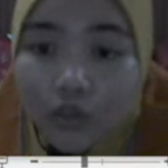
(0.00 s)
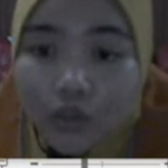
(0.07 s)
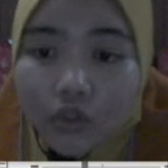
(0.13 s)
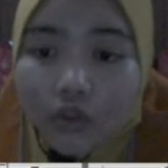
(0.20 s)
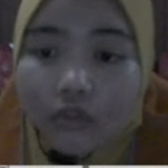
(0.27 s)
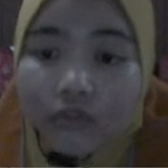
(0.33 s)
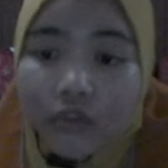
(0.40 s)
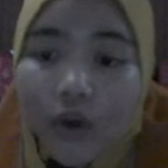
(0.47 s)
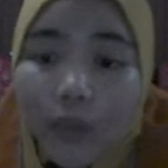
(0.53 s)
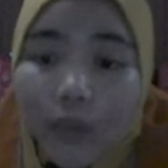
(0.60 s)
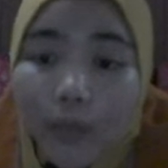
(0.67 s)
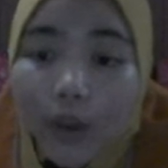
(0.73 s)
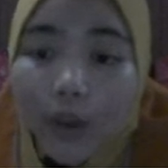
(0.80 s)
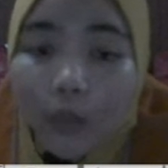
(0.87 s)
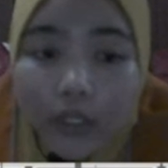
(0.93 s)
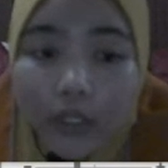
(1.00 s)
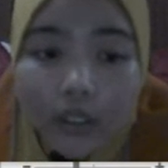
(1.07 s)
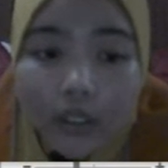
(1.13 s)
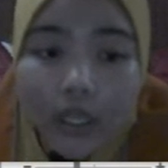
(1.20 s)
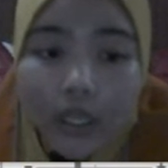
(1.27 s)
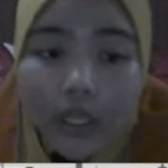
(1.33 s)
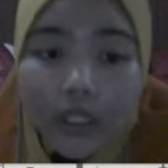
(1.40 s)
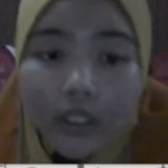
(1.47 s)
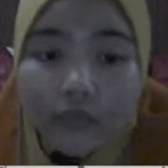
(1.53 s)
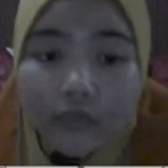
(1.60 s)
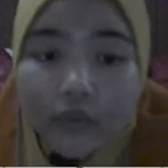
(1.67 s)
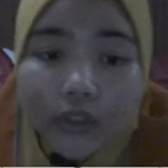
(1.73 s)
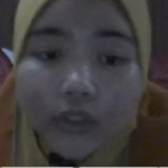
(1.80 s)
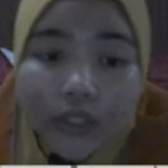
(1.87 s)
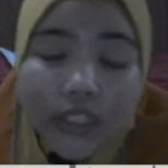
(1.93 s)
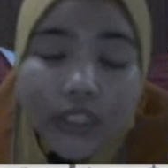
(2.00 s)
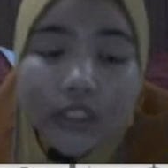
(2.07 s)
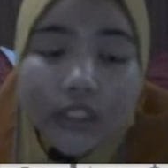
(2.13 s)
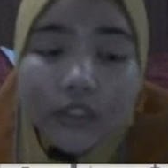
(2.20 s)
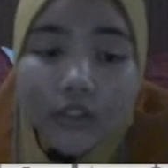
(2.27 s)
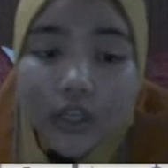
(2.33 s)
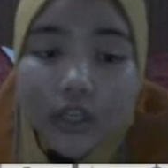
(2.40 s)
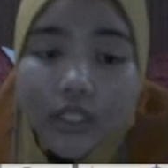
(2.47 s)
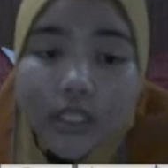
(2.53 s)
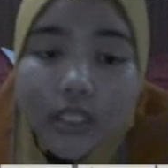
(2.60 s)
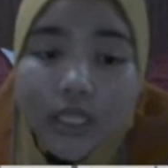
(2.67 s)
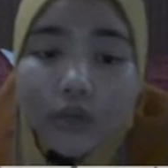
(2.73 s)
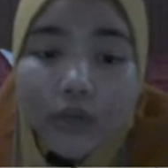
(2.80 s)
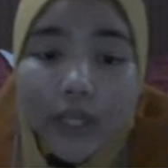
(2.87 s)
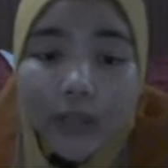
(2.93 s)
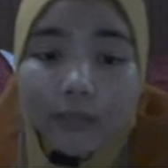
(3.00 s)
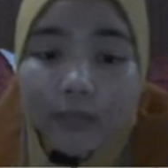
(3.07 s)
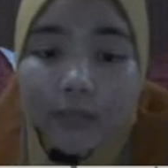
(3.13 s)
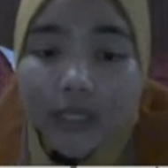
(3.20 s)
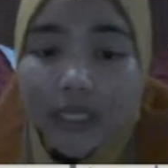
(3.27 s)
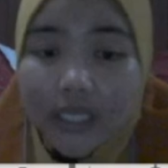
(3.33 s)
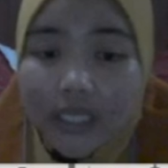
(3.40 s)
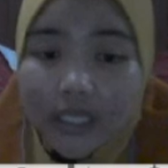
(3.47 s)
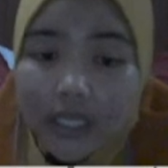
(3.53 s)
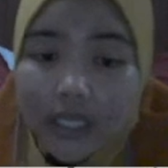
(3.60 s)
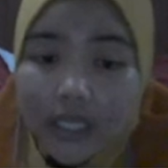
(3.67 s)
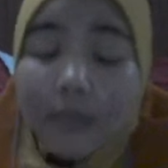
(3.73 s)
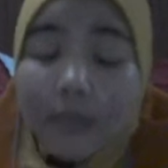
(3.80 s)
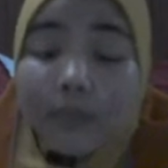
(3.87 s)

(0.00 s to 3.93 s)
So for power, the voltage across the load impedance